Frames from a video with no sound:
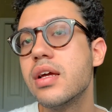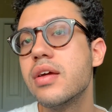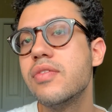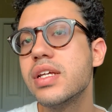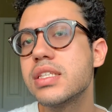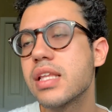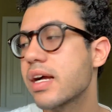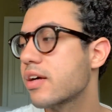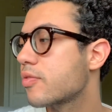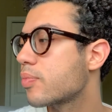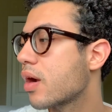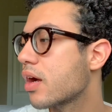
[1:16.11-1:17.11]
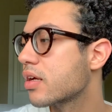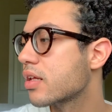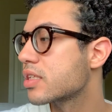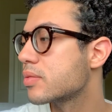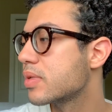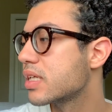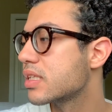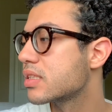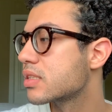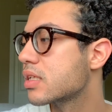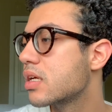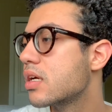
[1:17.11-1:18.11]
This lack of progress
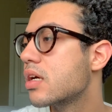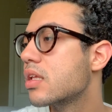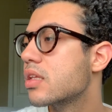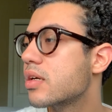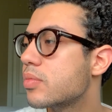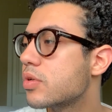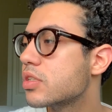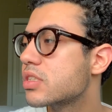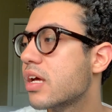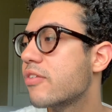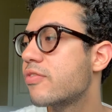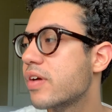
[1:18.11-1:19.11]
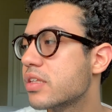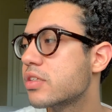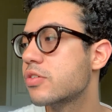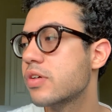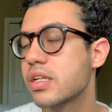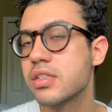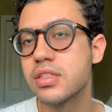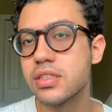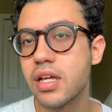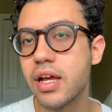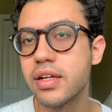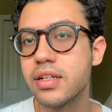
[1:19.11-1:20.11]
means liberals have failed to create a
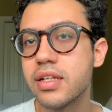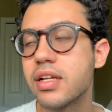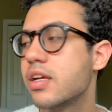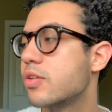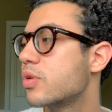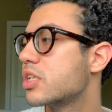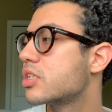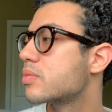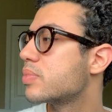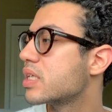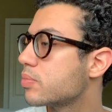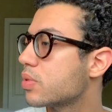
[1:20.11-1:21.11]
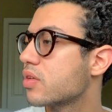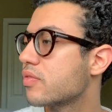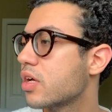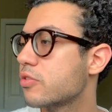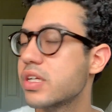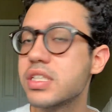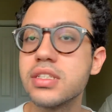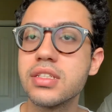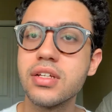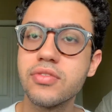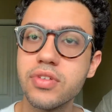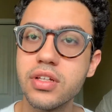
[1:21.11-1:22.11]
society in which people of all races
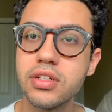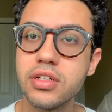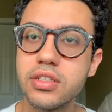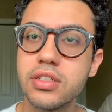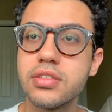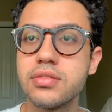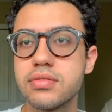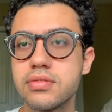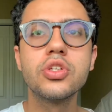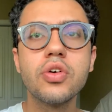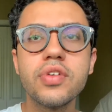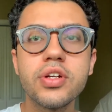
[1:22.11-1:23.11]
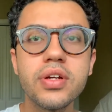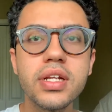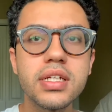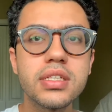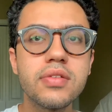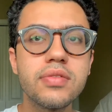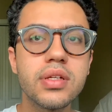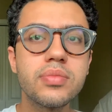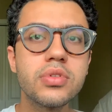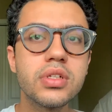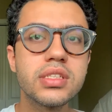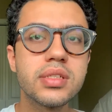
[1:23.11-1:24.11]
can flourish. So the critics of
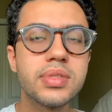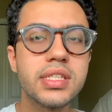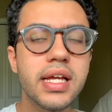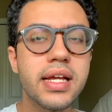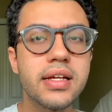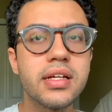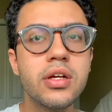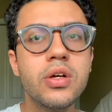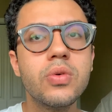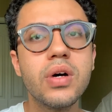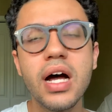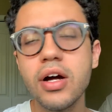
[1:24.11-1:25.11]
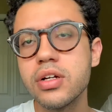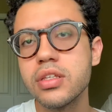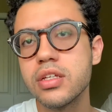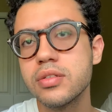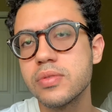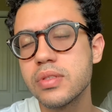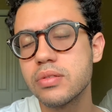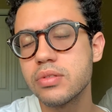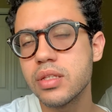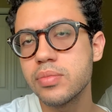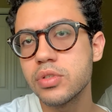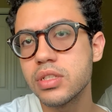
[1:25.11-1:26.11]
liberalism say, well, how could
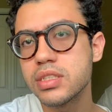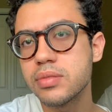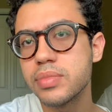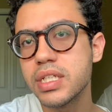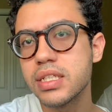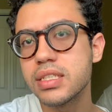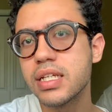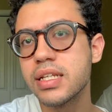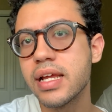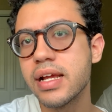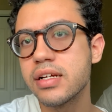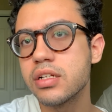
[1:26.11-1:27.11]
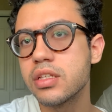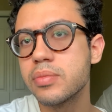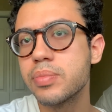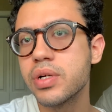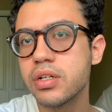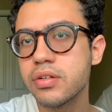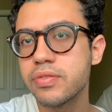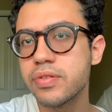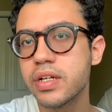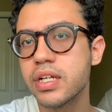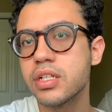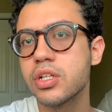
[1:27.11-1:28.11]
liberalism be this inherently
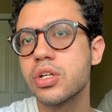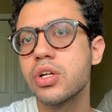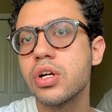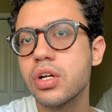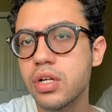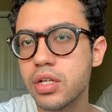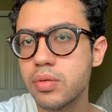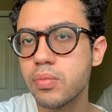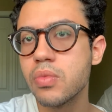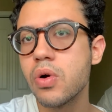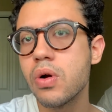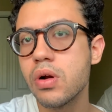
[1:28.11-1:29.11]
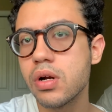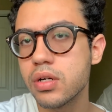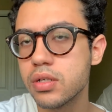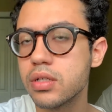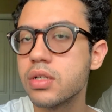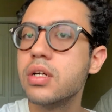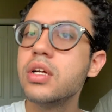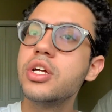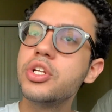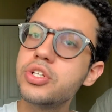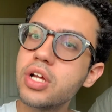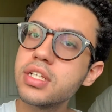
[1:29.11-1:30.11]
perfect, good, moral,
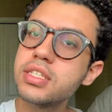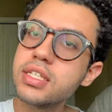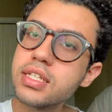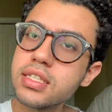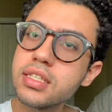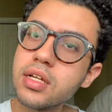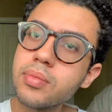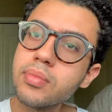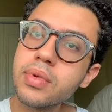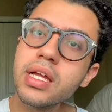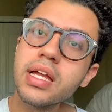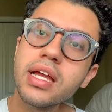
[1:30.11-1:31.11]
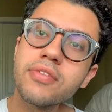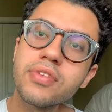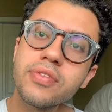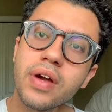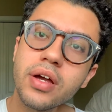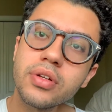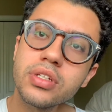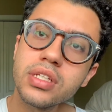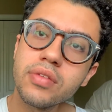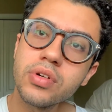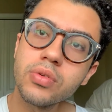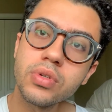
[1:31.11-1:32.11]
just system if the founders
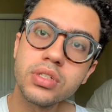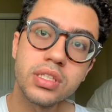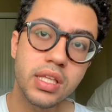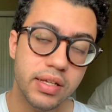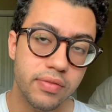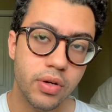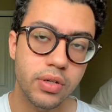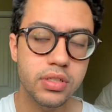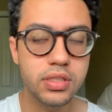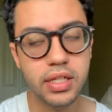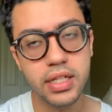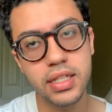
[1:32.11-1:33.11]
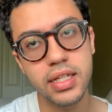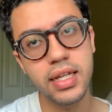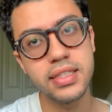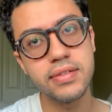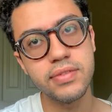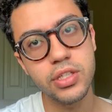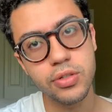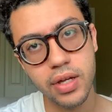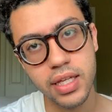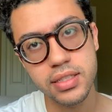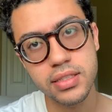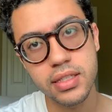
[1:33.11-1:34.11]
of it were slave owners, like in the case of the
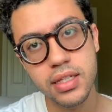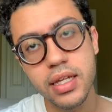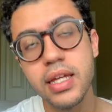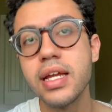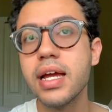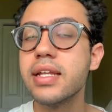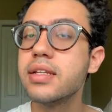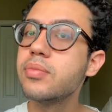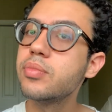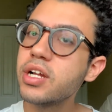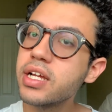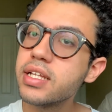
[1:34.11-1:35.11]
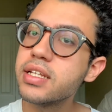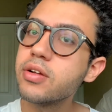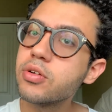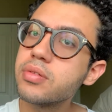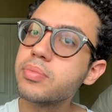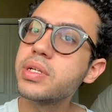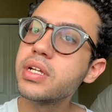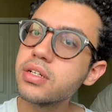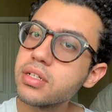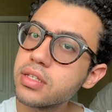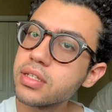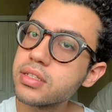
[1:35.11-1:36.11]
US, and in Britain they were
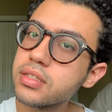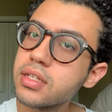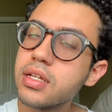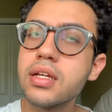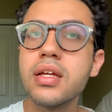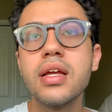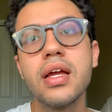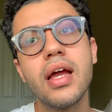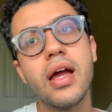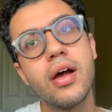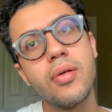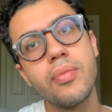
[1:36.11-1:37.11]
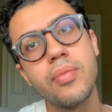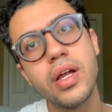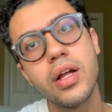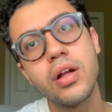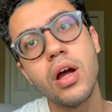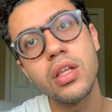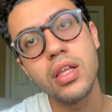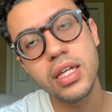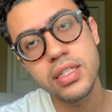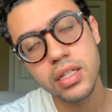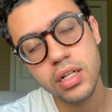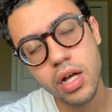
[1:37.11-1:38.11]
imperialists,
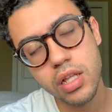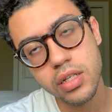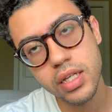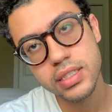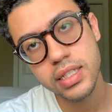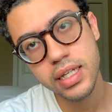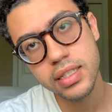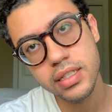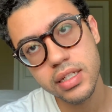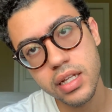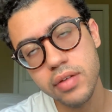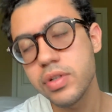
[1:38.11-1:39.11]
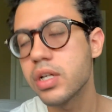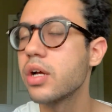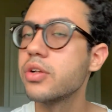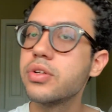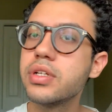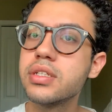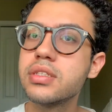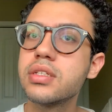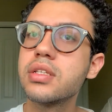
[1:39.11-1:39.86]
colonizing India and other countries?